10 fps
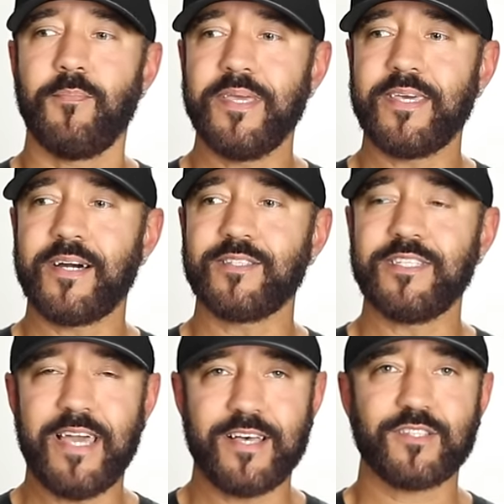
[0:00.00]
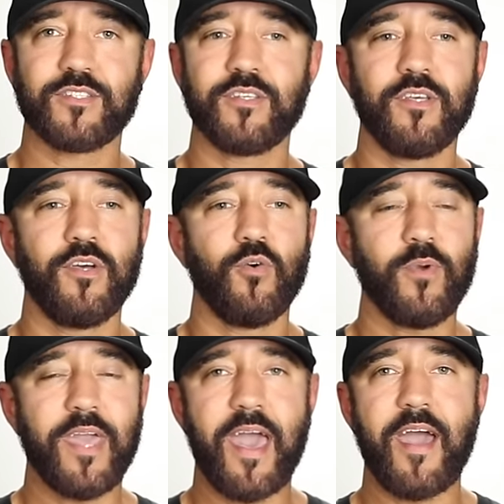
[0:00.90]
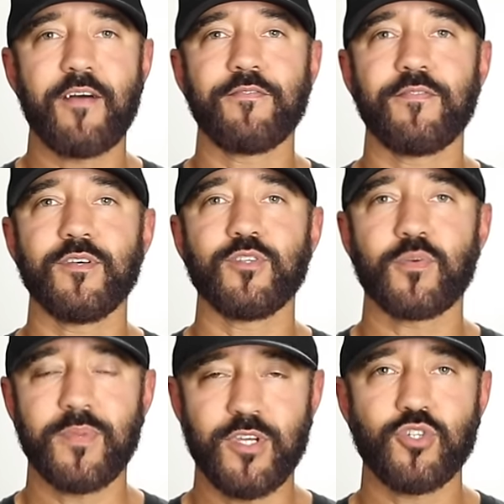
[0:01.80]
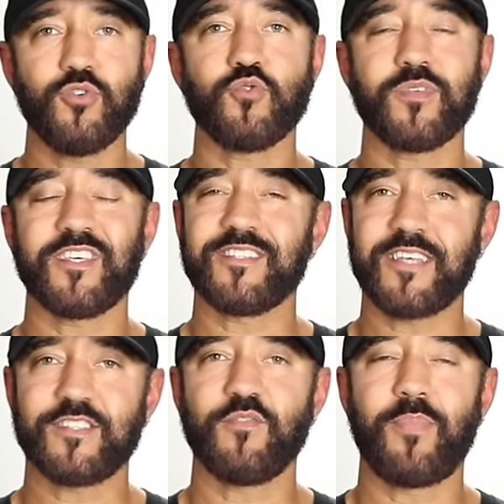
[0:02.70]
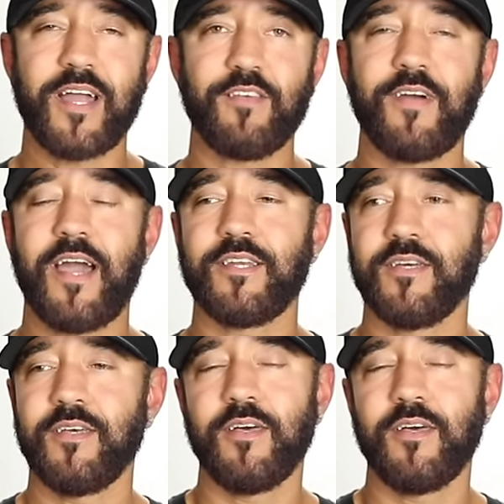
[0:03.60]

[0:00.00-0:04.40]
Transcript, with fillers: Because, yes, we have some issues with excessive body fat,